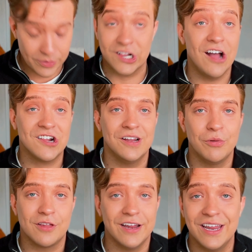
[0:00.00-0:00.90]
which actually
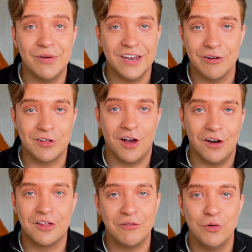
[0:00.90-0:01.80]
wasn't anywhere near as
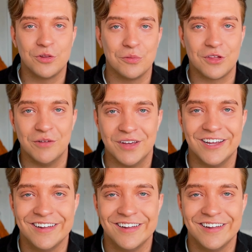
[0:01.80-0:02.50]
hard as I thought it was going to be.